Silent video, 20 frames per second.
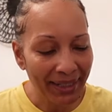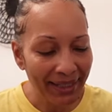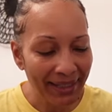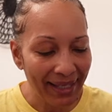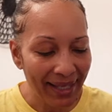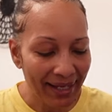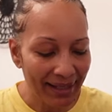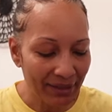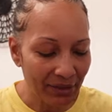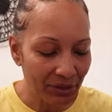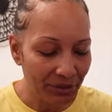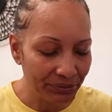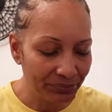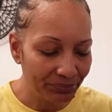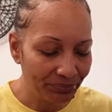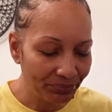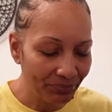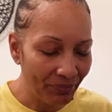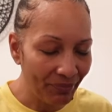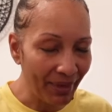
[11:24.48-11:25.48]
macchiato
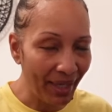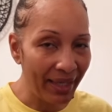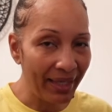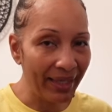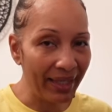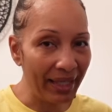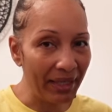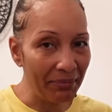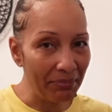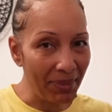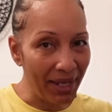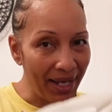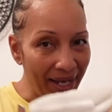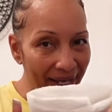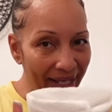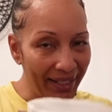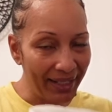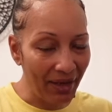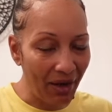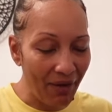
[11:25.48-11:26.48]
and eat
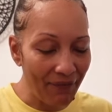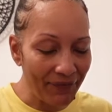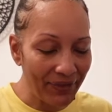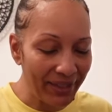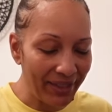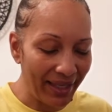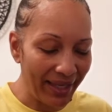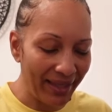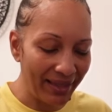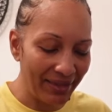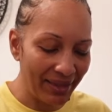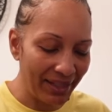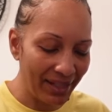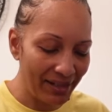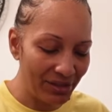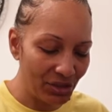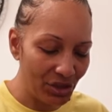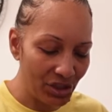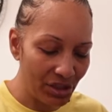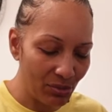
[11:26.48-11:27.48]
my coffee cake that
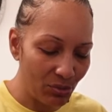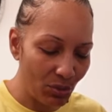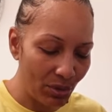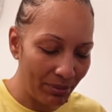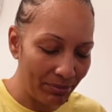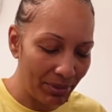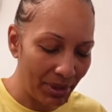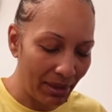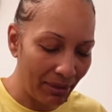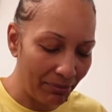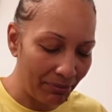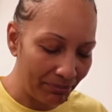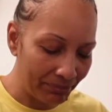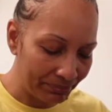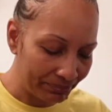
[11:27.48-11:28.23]
I just warmed up